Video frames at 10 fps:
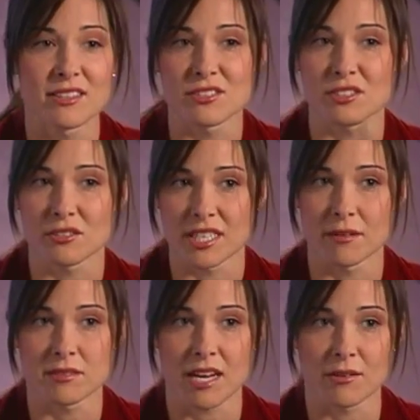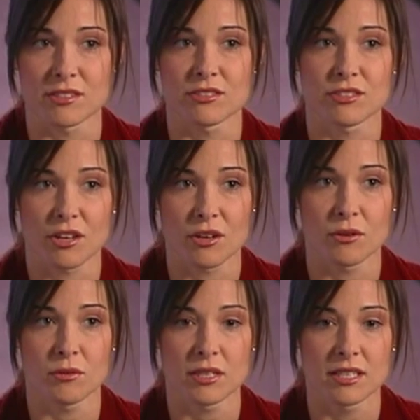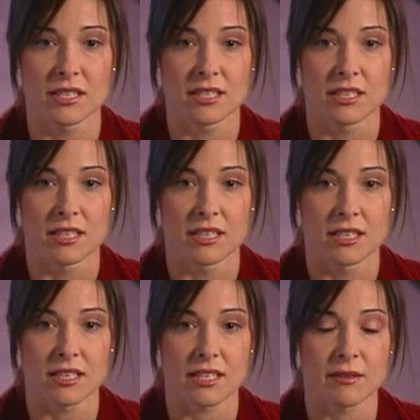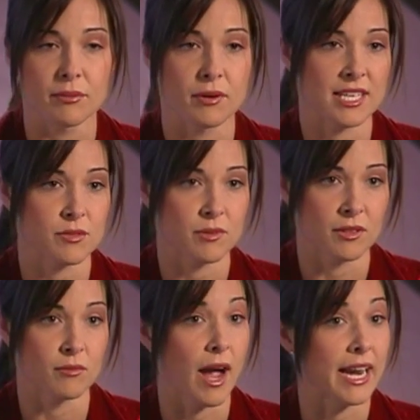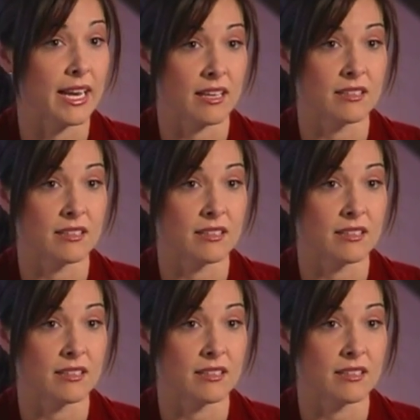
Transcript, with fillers: the script, I was so impressed with the writing.